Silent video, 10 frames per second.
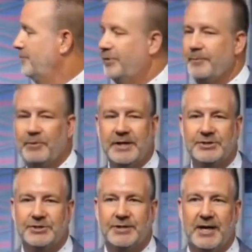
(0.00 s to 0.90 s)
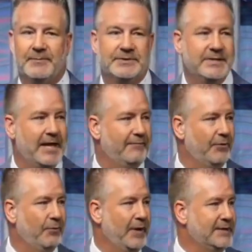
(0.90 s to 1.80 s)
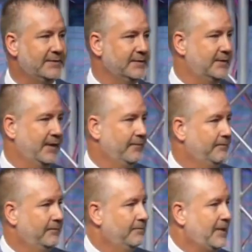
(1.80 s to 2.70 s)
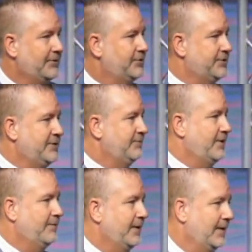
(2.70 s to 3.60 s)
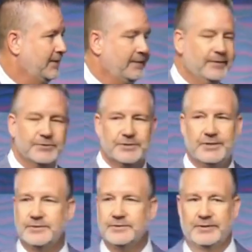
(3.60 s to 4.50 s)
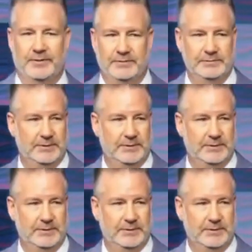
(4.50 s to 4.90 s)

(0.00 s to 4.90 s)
Preparation time is never wasted time. Pastor Steve taught me that years and years ago.